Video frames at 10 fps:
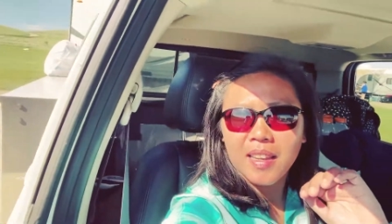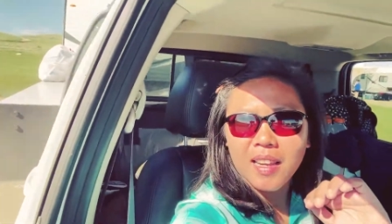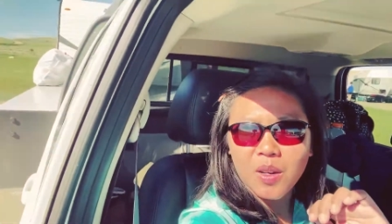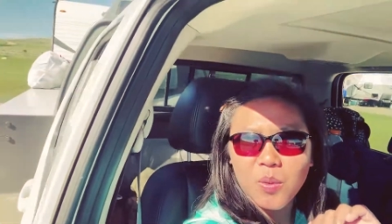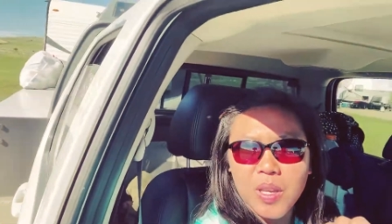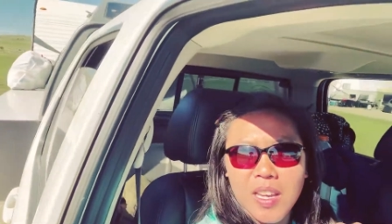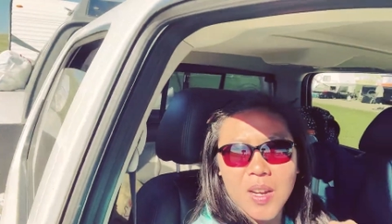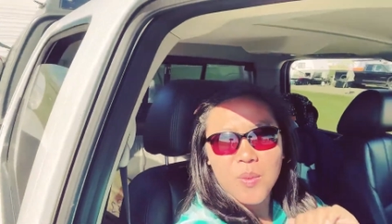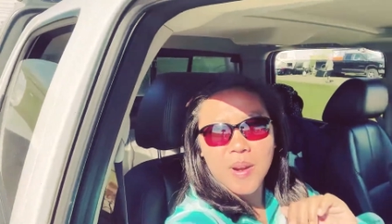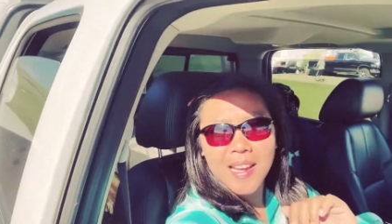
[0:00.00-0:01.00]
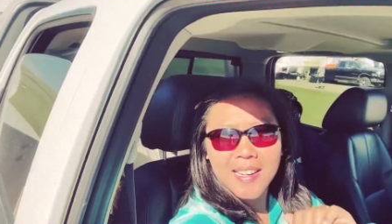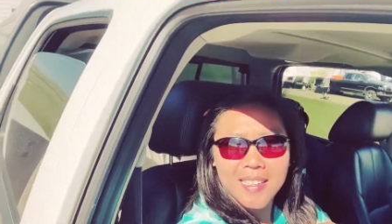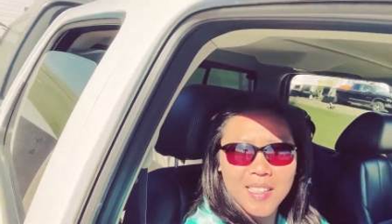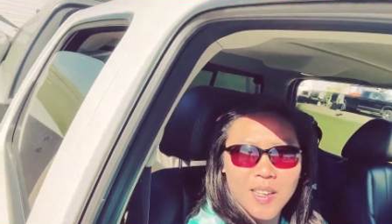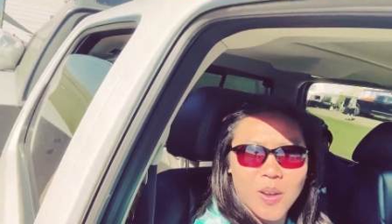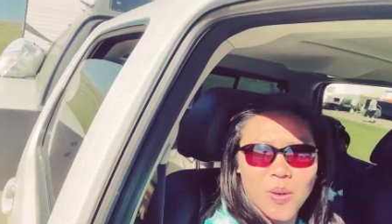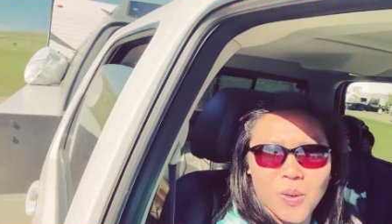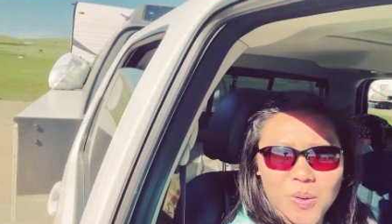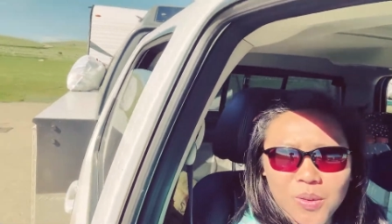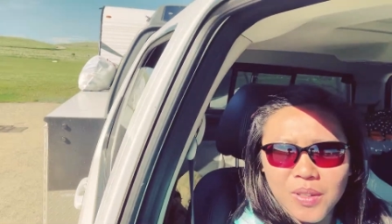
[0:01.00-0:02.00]
and we are ready to
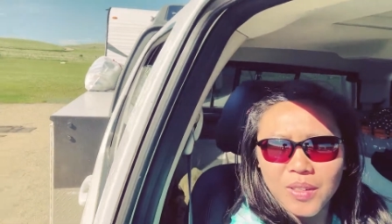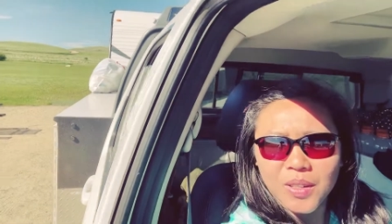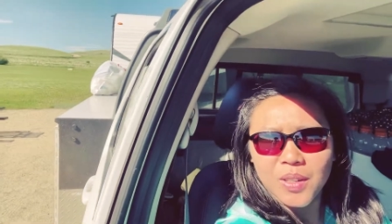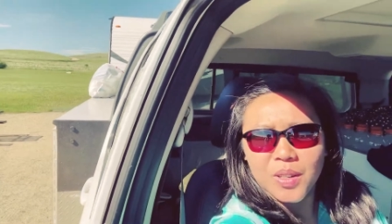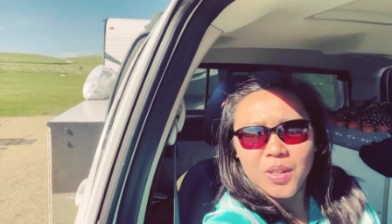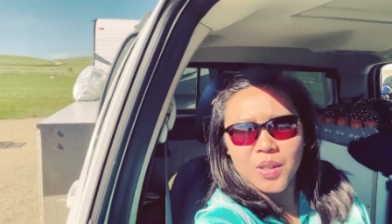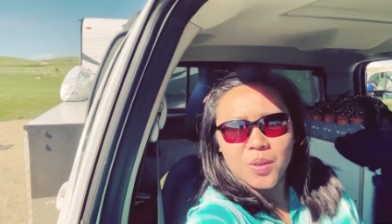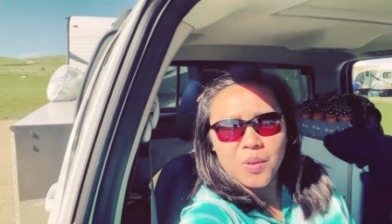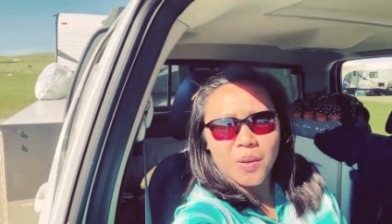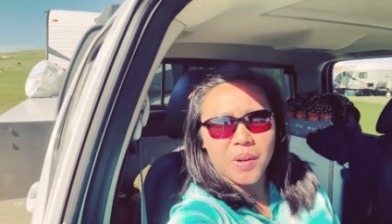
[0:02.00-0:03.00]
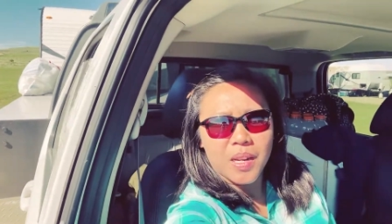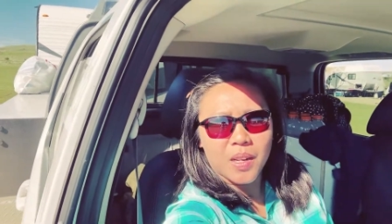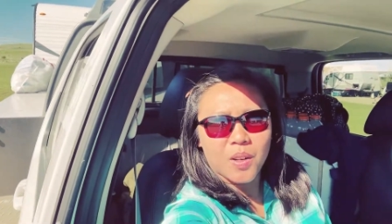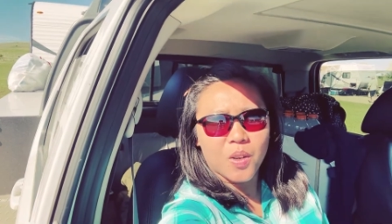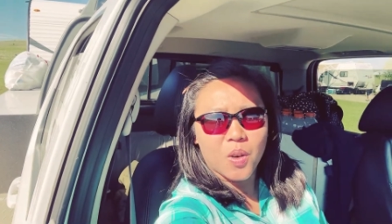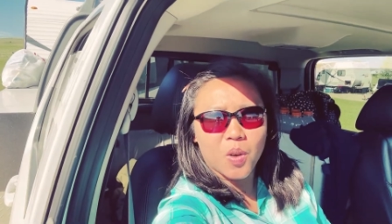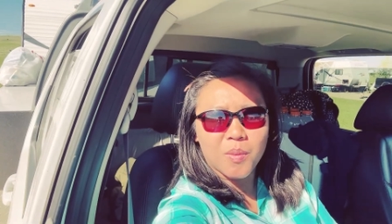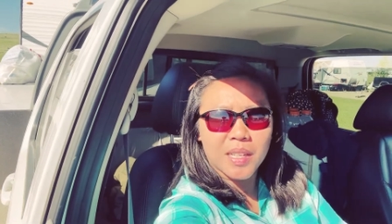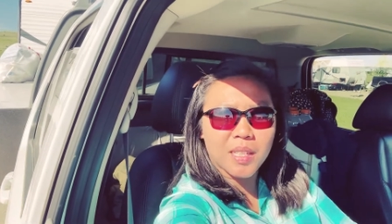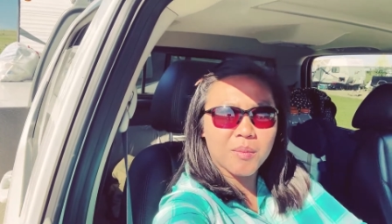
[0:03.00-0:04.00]
go. We're ready to go
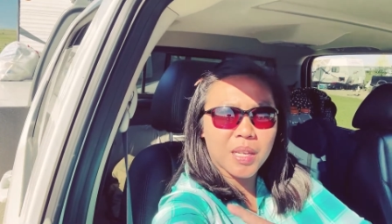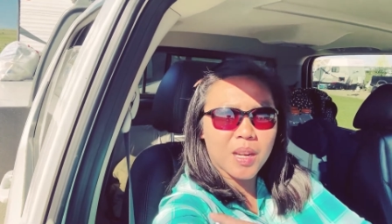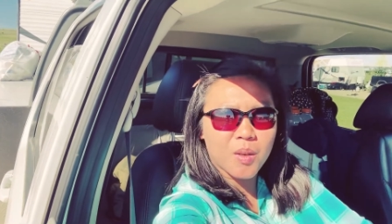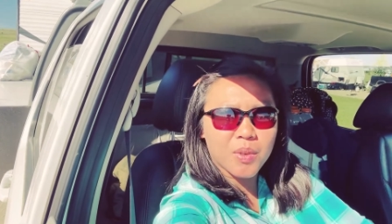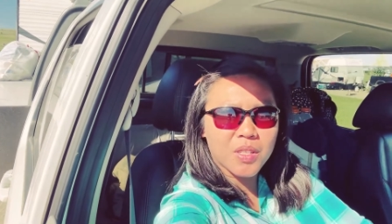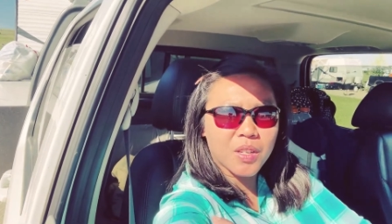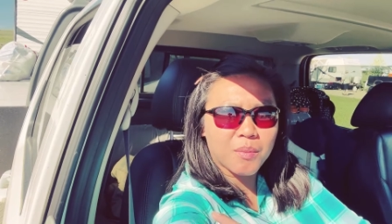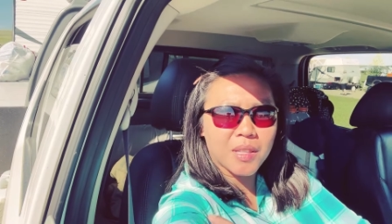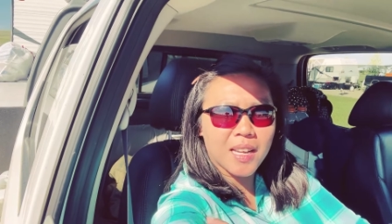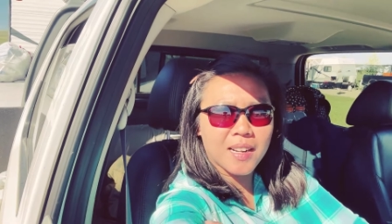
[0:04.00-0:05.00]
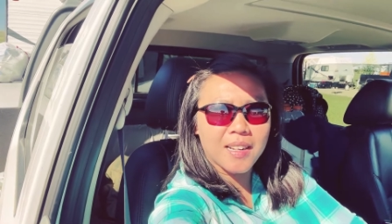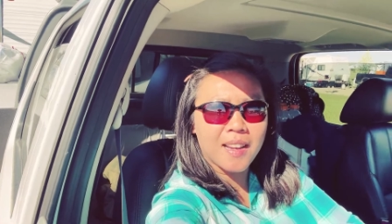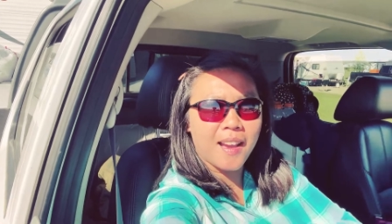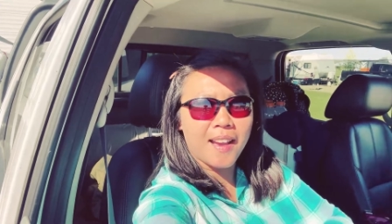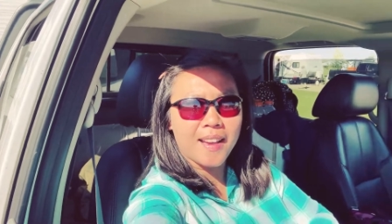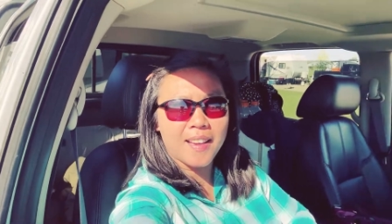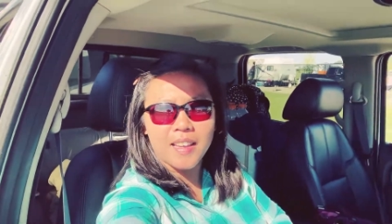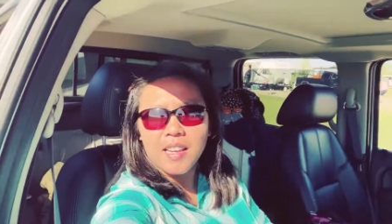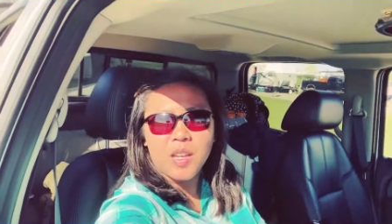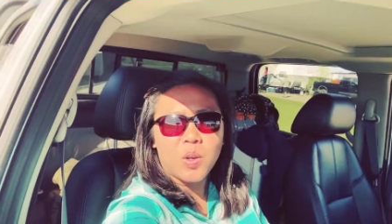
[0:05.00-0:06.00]
home. I got my garbage up there.
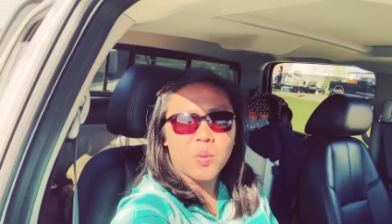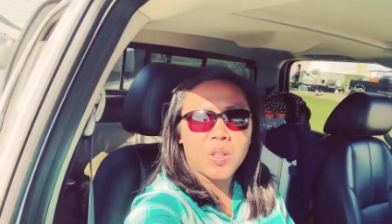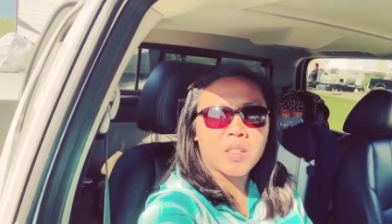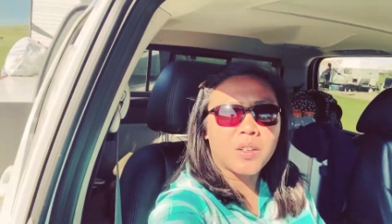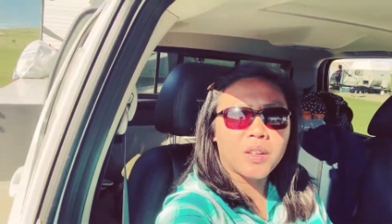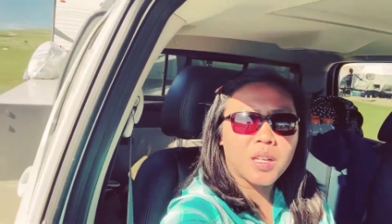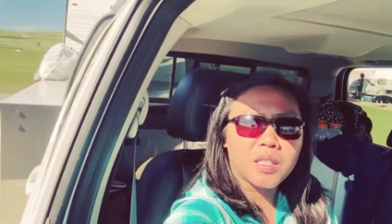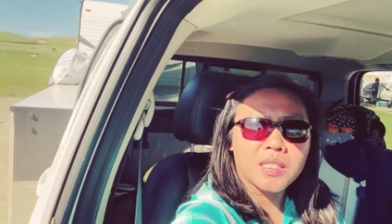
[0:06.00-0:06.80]
we're gonna